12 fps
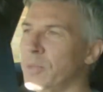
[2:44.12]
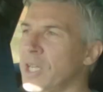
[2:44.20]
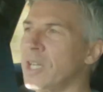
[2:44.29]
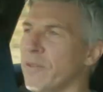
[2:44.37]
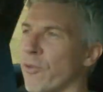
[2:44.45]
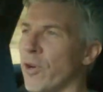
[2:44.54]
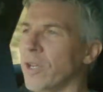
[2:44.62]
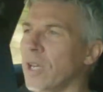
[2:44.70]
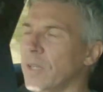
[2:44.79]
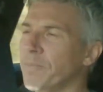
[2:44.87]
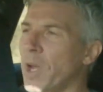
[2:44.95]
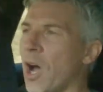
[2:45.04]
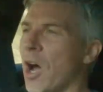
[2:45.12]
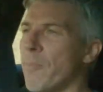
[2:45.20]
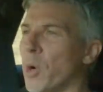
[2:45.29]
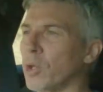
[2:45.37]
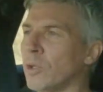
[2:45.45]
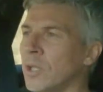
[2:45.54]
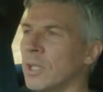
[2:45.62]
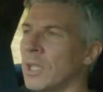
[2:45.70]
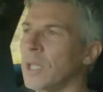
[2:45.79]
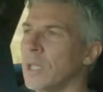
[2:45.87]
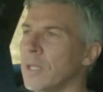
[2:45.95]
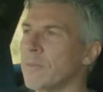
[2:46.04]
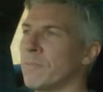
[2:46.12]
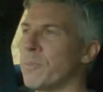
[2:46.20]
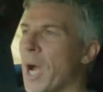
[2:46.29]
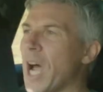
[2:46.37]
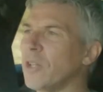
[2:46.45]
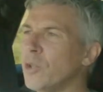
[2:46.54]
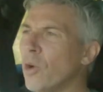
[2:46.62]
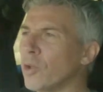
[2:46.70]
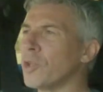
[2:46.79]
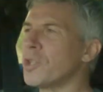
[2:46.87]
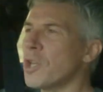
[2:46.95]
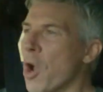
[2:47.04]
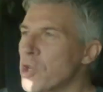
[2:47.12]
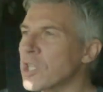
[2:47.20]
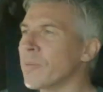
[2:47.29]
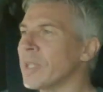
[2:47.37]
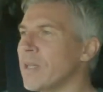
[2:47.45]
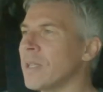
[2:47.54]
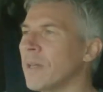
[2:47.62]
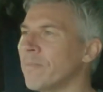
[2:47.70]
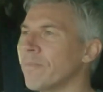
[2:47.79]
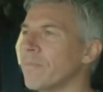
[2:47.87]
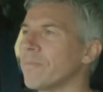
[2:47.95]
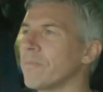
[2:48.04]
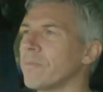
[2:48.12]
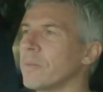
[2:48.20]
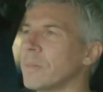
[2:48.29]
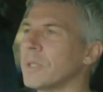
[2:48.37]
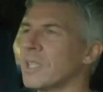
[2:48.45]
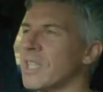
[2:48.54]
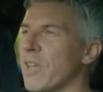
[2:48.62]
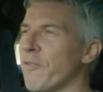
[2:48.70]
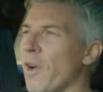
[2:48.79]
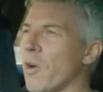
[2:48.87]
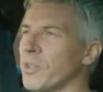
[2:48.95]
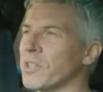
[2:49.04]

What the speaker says: particularly for an R model, but not noticeably stiff, I would